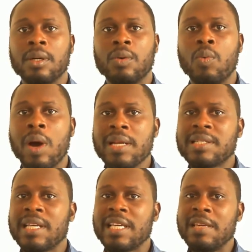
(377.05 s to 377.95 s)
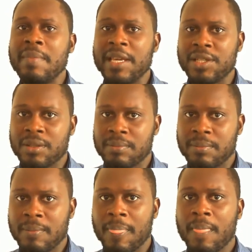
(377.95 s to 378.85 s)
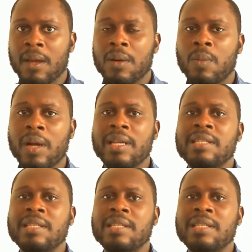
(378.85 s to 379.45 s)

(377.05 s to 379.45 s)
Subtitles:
What is the image? What